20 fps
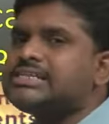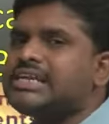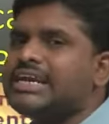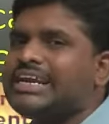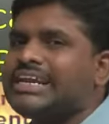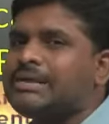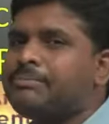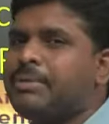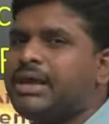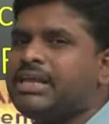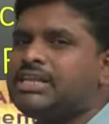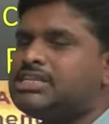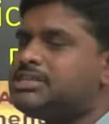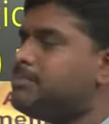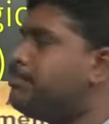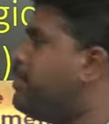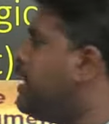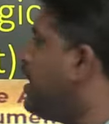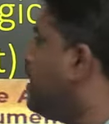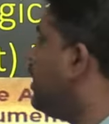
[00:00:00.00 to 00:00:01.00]
and remains
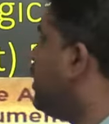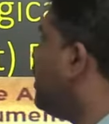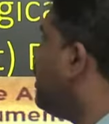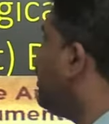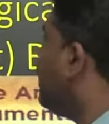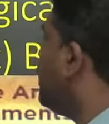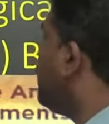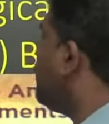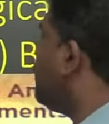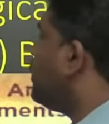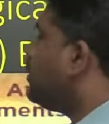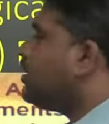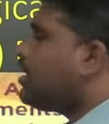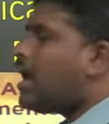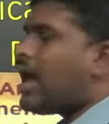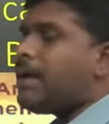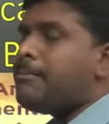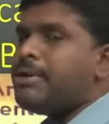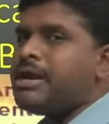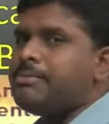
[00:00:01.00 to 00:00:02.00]
bill,
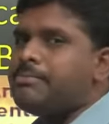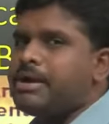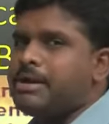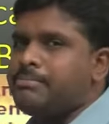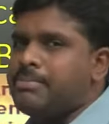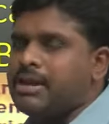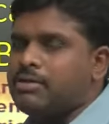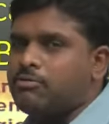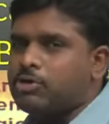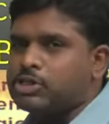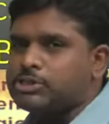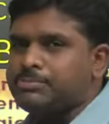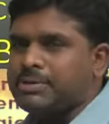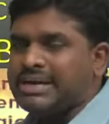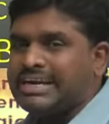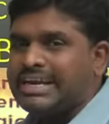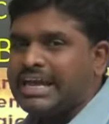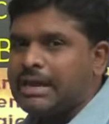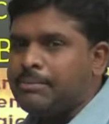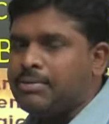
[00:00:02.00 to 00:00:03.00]
amendment bill was
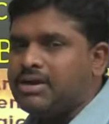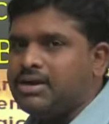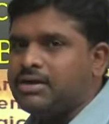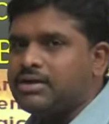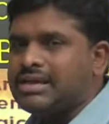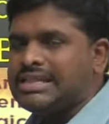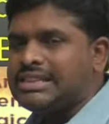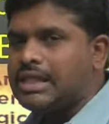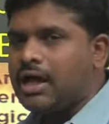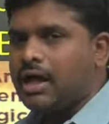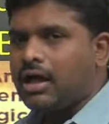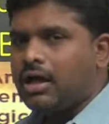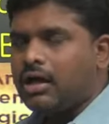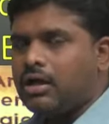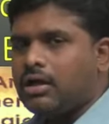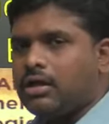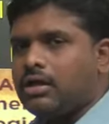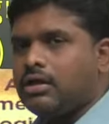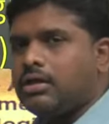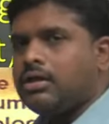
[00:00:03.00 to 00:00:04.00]
been tabled in the
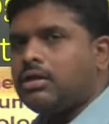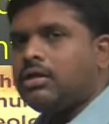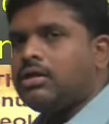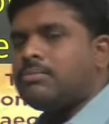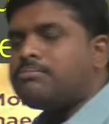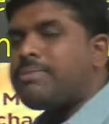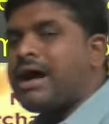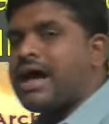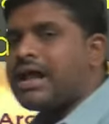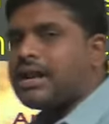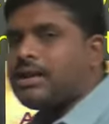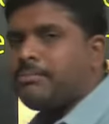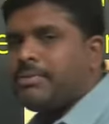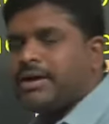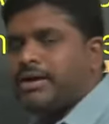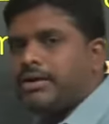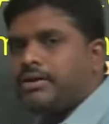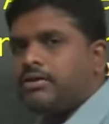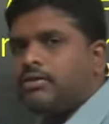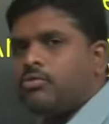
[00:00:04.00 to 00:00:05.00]

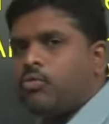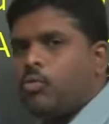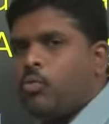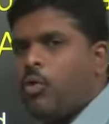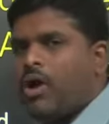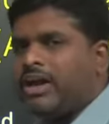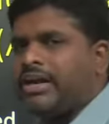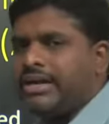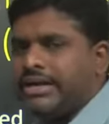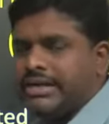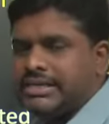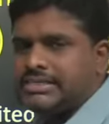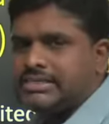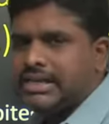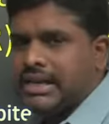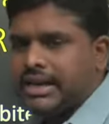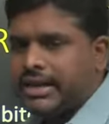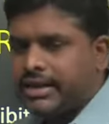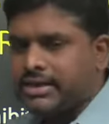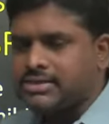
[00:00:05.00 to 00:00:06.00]
parliament. What it is
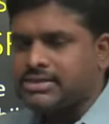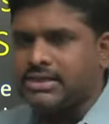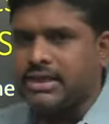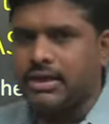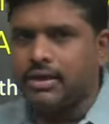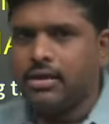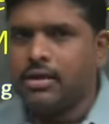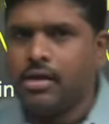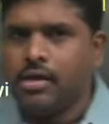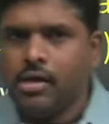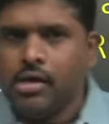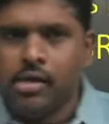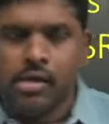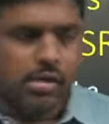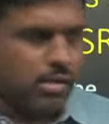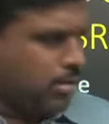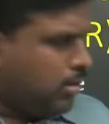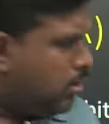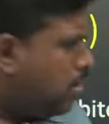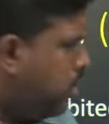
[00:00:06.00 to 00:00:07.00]
telling? See,
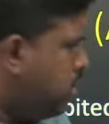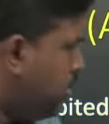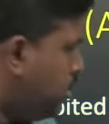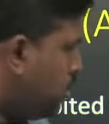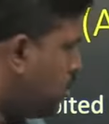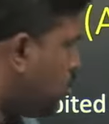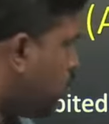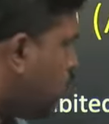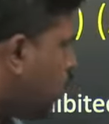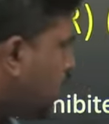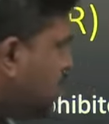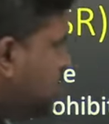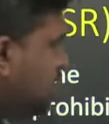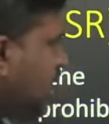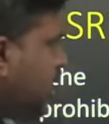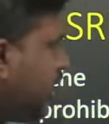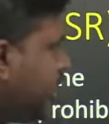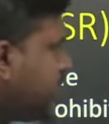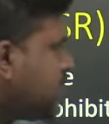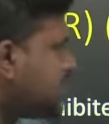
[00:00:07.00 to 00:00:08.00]

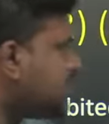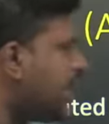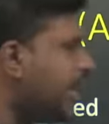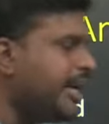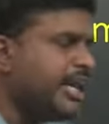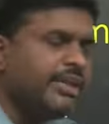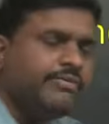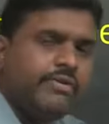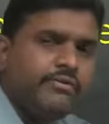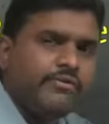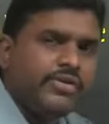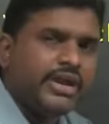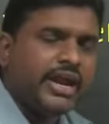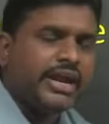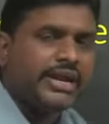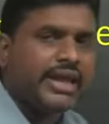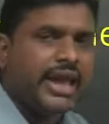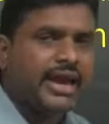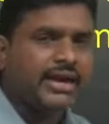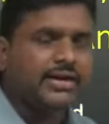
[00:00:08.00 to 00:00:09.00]
original it is
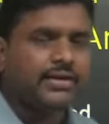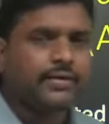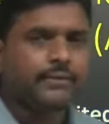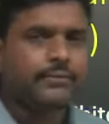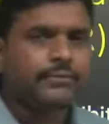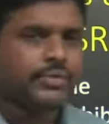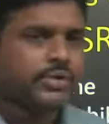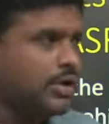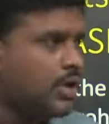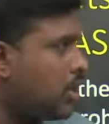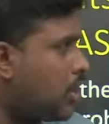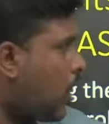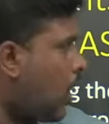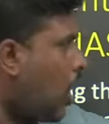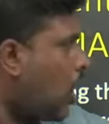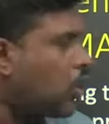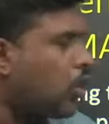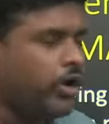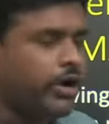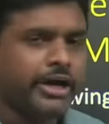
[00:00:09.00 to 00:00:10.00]
1958 Act.
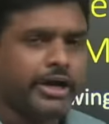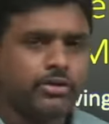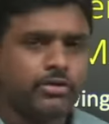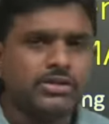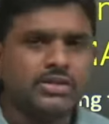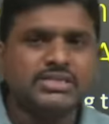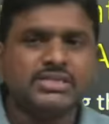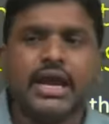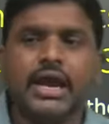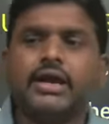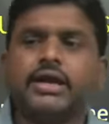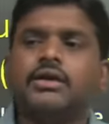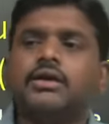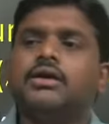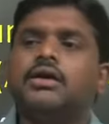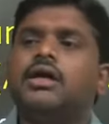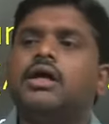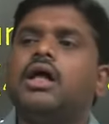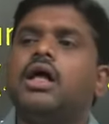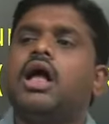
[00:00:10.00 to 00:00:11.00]
According to this Act,
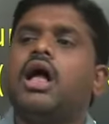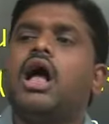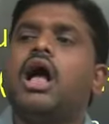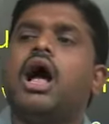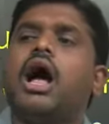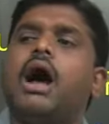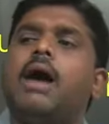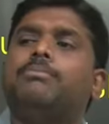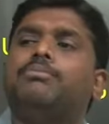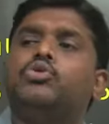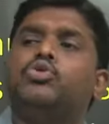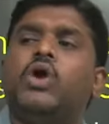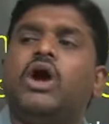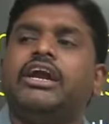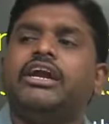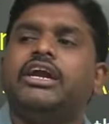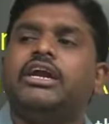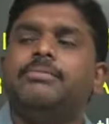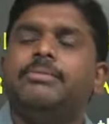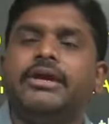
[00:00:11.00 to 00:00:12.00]
up to
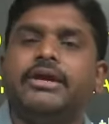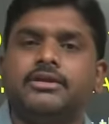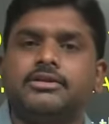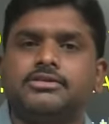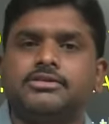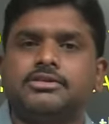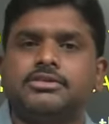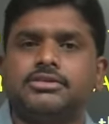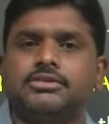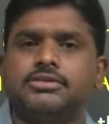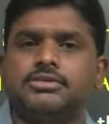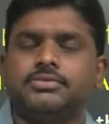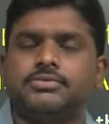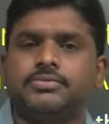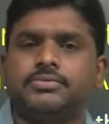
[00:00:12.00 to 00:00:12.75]
100 meters.